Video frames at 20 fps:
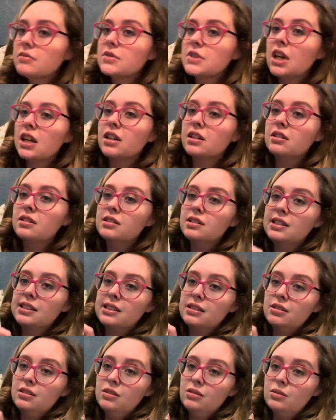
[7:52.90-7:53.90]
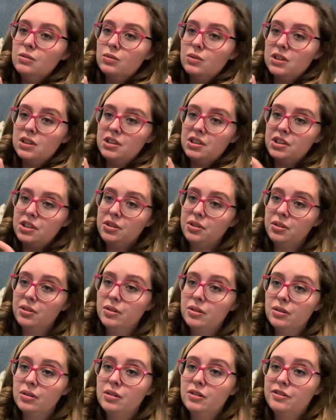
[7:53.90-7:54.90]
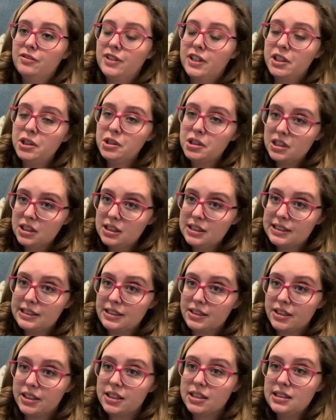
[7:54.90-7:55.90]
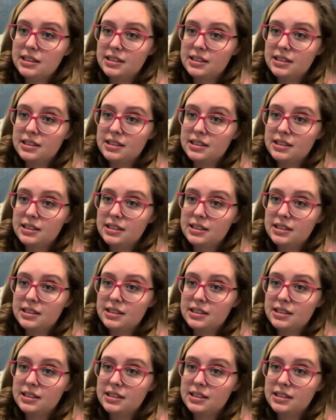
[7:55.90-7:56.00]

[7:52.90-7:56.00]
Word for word: I also want to finish this series.